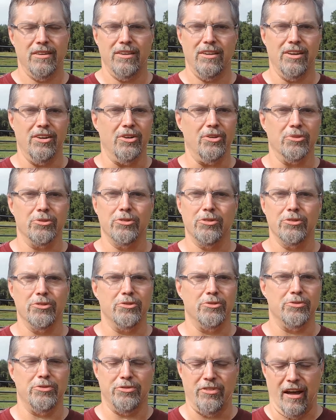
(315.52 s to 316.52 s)
you know,
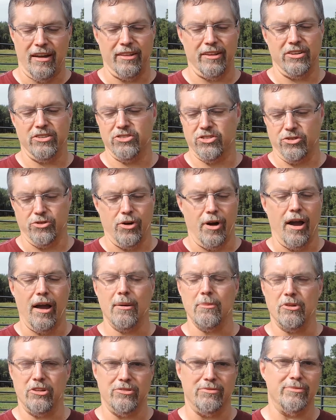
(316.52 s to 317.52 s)
filings and
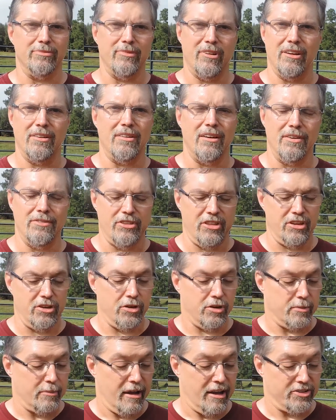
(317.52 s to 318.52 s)
grime and everything
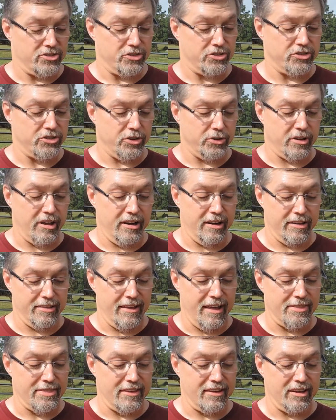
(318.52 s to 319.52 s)
you can imagine. So getting
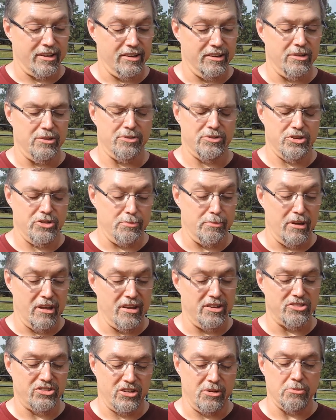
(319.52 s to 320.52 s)
that thing clean to
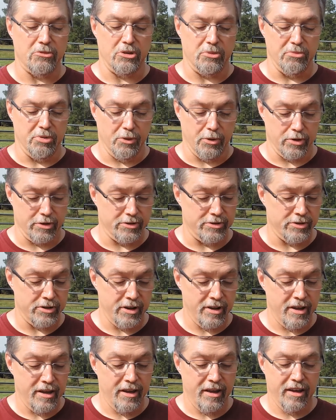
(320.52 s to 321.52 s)
me seemed important,
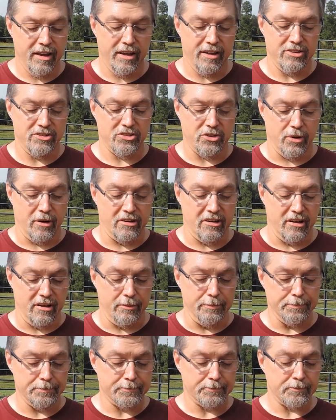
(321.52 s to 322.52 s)
and so I
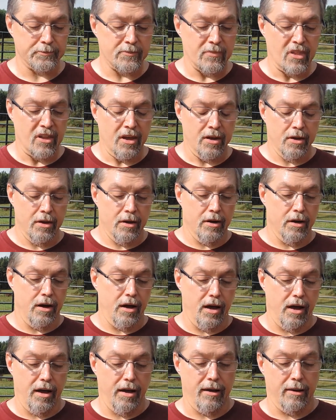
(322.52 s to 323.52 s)
did.
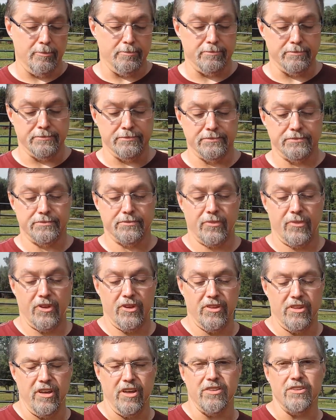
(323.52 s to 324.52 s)

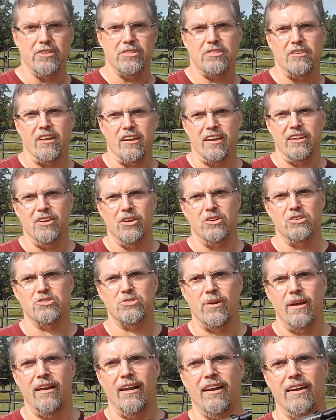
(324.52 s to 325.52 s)
The other thing I
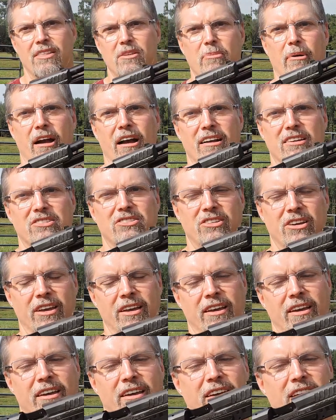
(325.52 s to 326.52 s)
noticed right out of the box
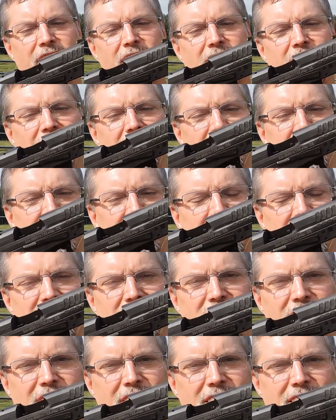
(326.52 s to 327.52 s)

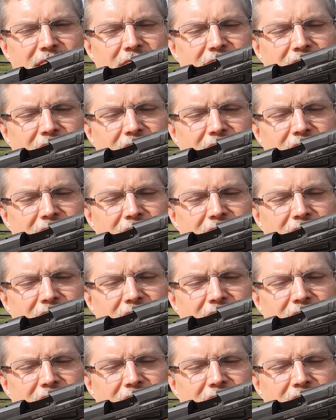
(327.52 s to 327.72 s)
is